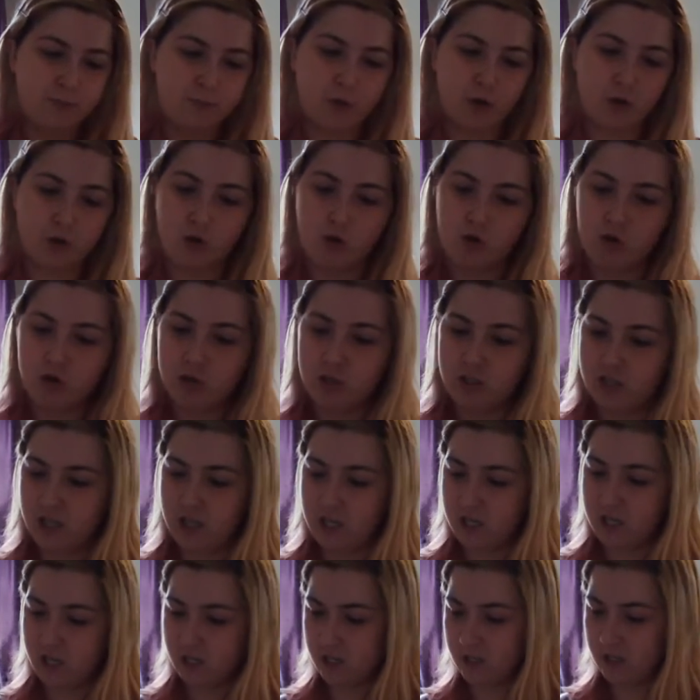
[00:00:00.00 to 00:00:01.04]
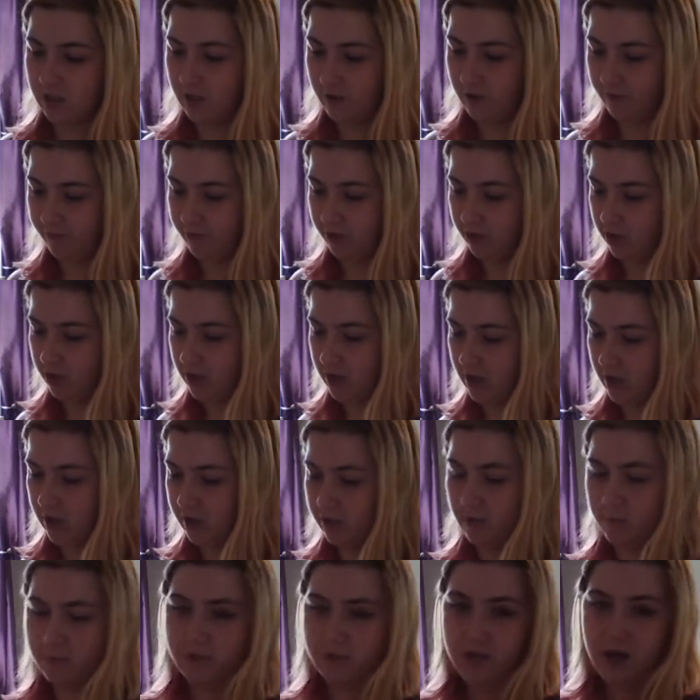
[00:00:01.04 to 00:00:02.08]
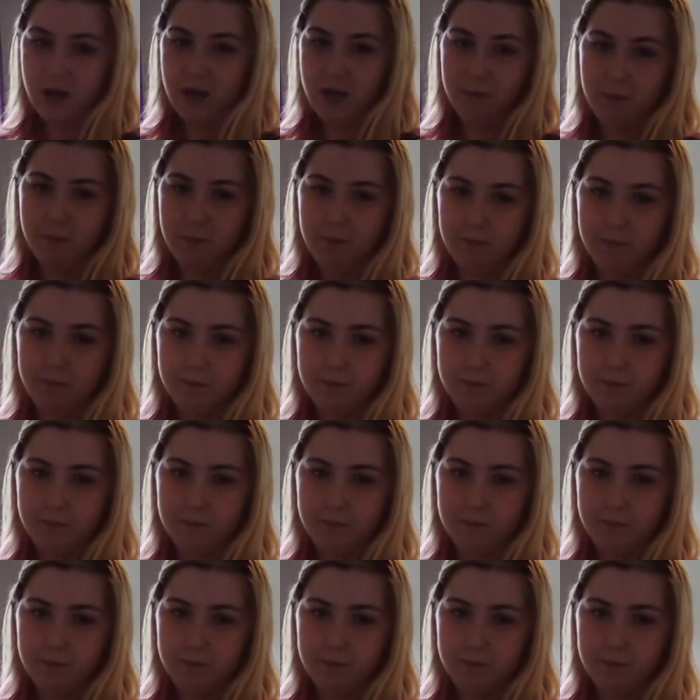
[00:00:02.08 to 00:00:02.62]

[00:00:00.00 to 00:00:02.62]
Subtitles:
book on a date. I'll have to do that sometime